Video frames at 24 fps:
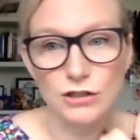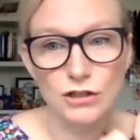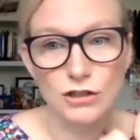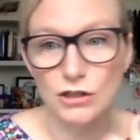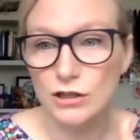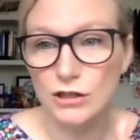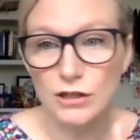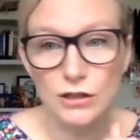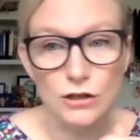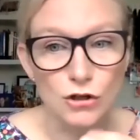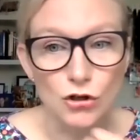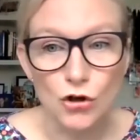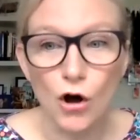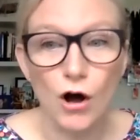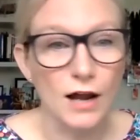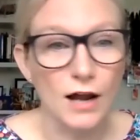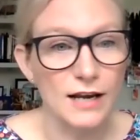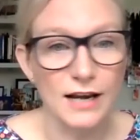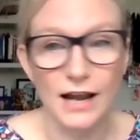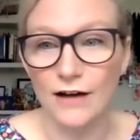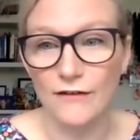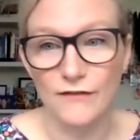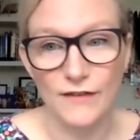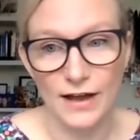not
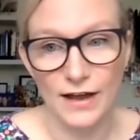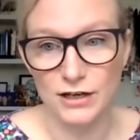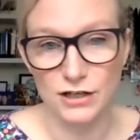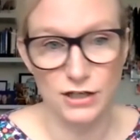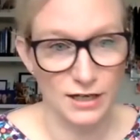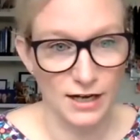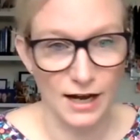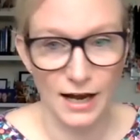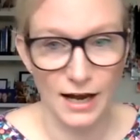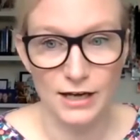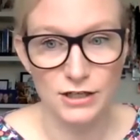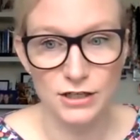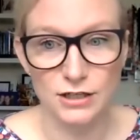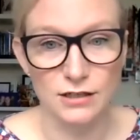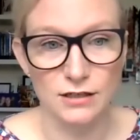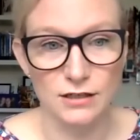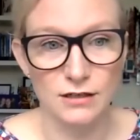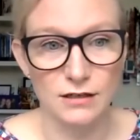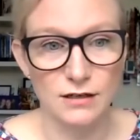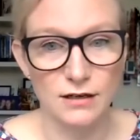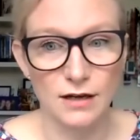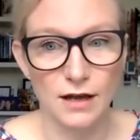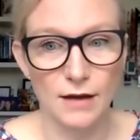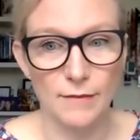enough
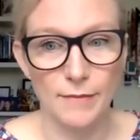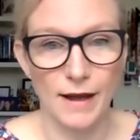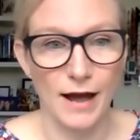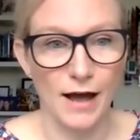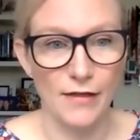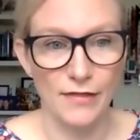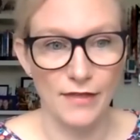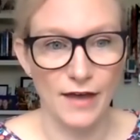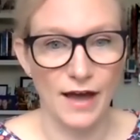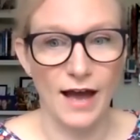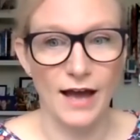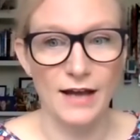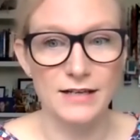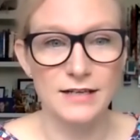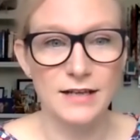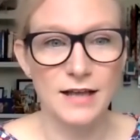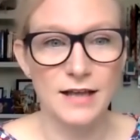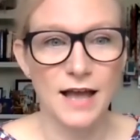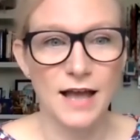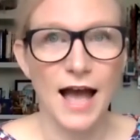education about that.